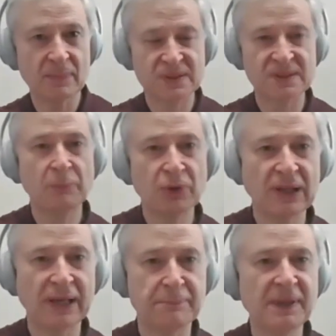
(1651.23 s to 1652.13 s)
someone
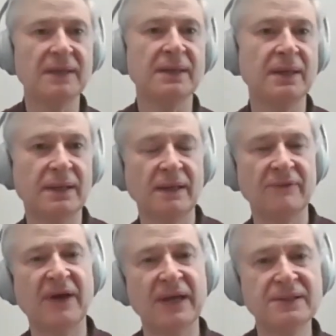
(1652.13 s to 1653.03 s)
like me and
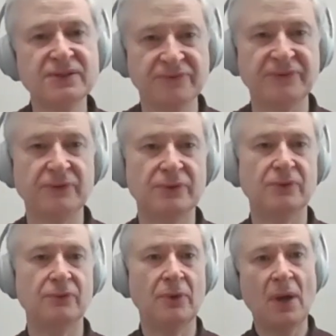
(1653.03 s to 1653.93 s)
if i interview
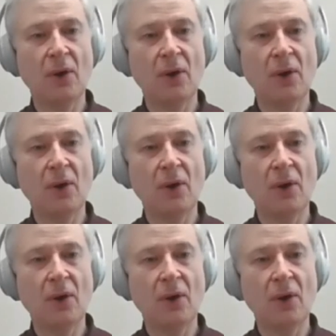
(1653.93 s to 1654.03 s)
you